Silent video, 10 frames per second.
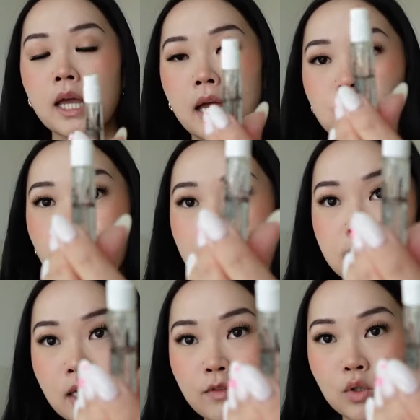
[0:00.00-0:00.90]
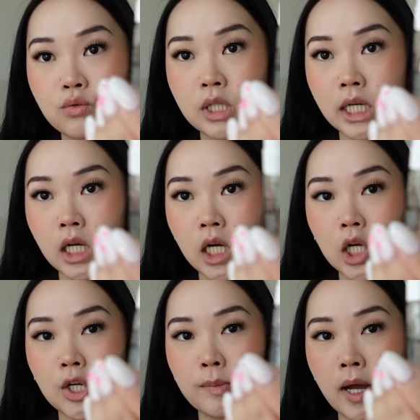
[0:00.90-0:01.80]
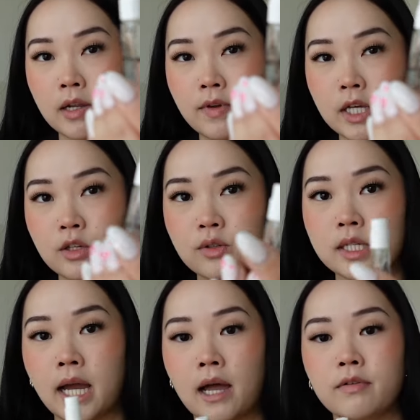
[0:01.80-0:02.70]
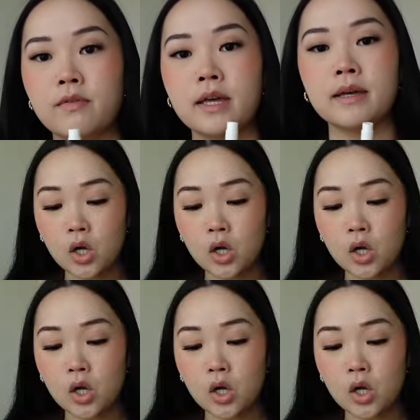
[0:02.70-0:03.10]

As you can see, I've used like a good amount of it. I used half of it.